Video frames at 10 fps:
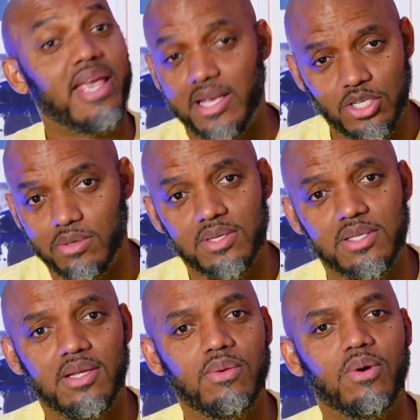I can't show
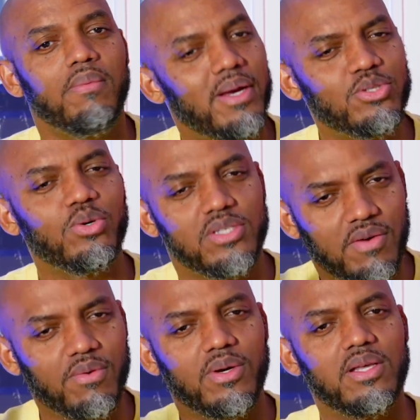this to anyone. I'll show it
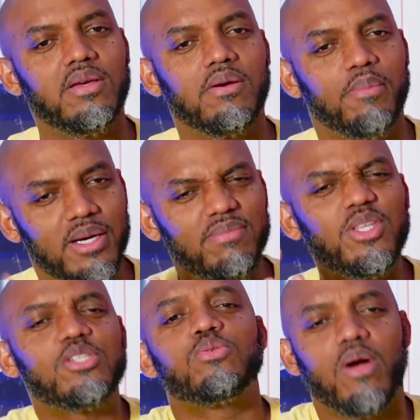to everyone here. But
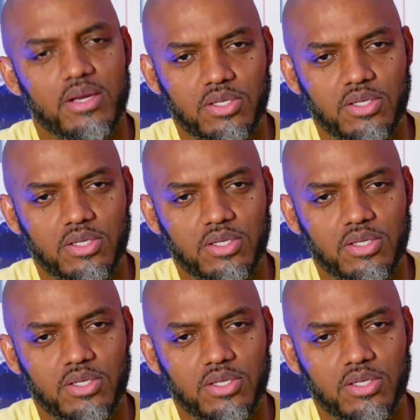this is where I